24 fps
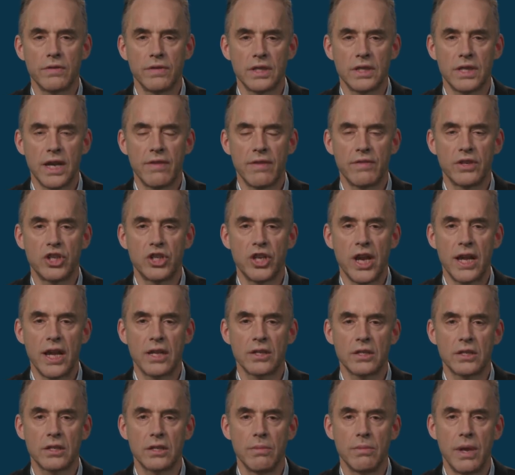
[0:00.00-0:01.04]
of us have a
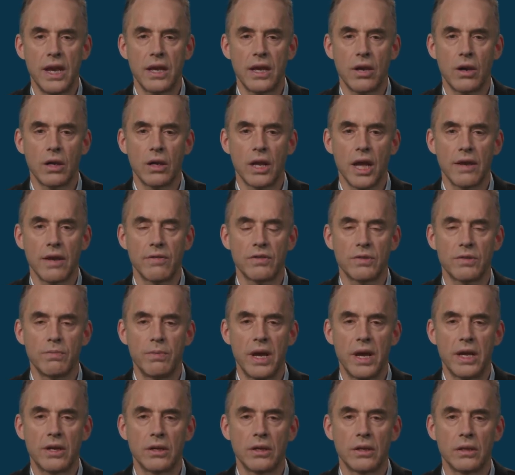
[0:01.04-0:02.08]
chance to make our lives
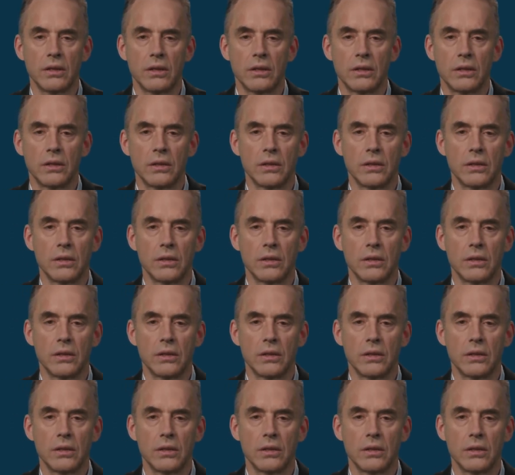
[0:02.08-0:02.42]
better.